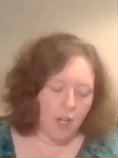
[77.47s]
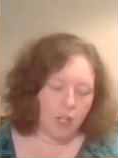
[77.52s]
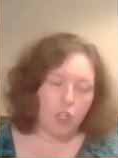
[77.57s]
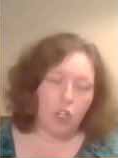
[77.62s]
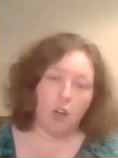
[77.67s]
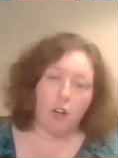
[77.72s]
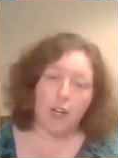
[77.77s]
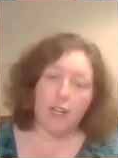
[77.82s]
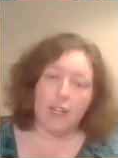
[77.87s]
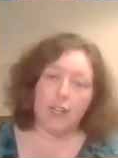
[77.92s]

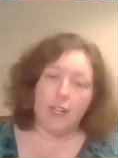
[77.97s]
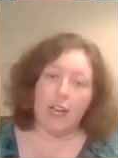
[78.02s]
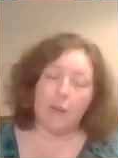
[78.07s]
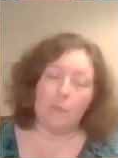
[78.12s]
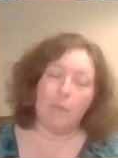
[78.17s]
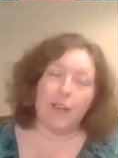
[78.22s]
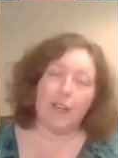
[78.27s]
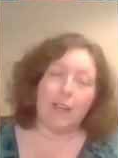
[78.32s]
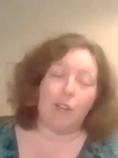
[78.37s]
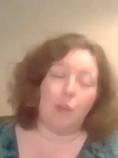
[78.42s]
God
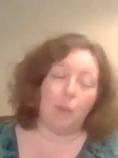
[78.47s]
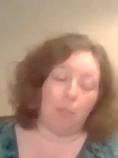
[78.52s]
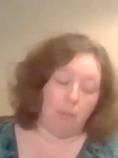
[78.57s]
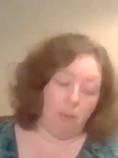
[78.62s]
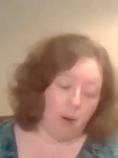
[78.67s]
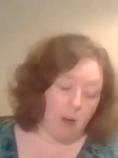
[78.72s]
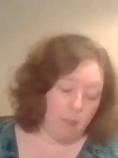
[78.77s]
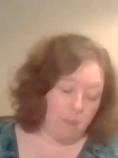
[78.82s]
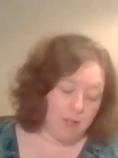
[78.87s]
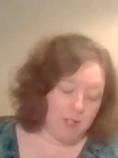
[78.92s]
had made the
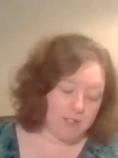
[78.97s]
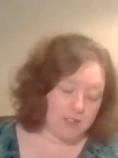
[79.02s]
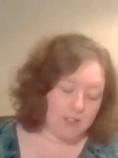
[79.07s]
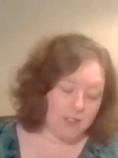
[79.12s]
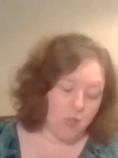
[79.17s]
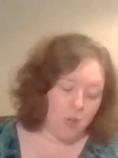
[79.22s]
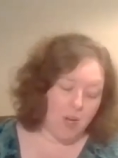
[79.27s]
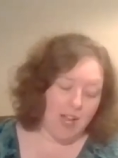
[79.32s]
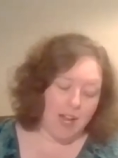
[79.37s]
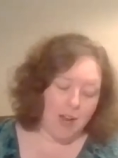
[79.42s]
promise
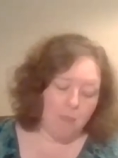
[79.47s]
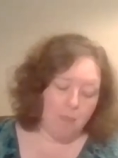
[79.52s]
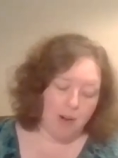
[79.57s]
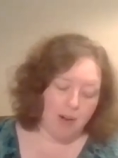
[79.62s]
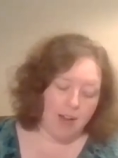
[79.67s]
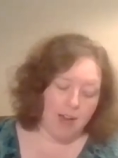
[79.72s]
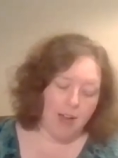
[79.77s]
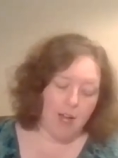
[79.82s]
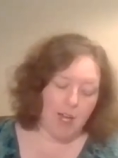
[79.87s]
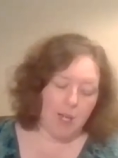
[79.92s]
to
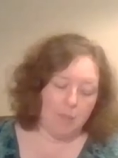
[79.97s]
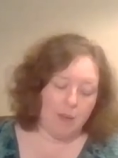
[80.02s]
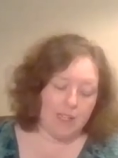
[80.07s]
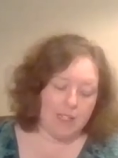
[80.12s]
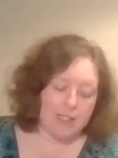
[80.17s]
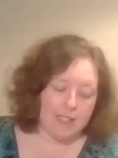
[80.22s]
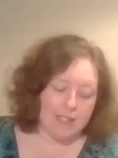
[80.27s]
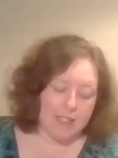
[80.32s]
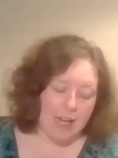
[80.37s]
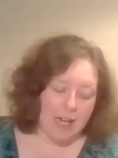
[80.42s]
Abraham
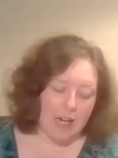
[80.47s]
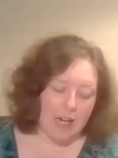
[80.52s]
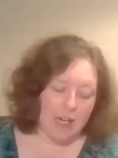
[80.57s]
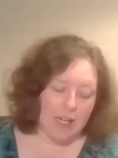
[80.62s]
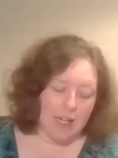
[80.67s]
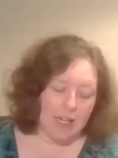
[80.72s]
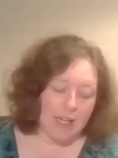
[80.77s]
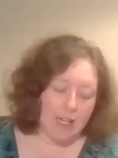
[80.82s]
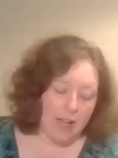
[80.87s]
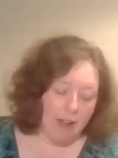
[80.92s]
and Sarah,